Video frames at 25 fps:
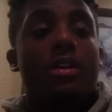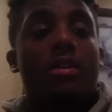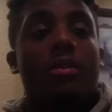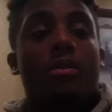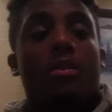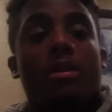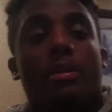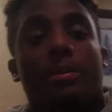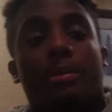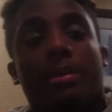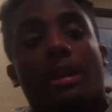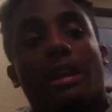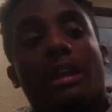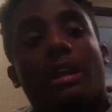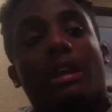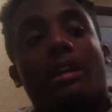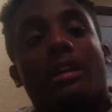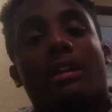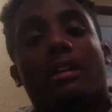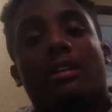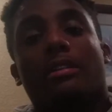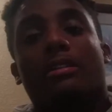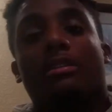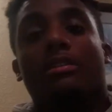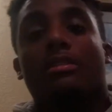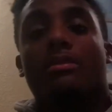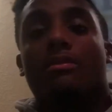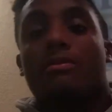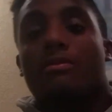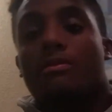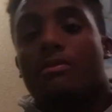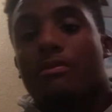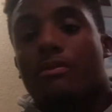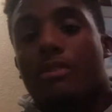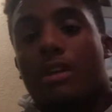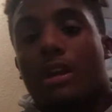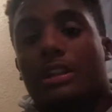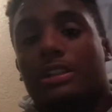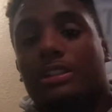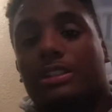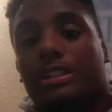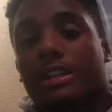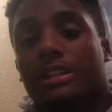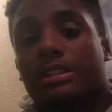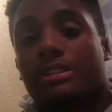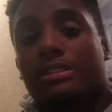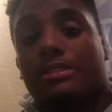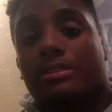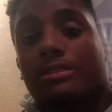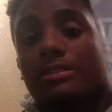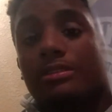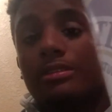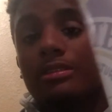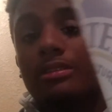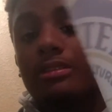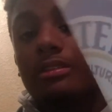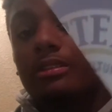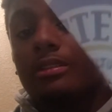would be Rochester,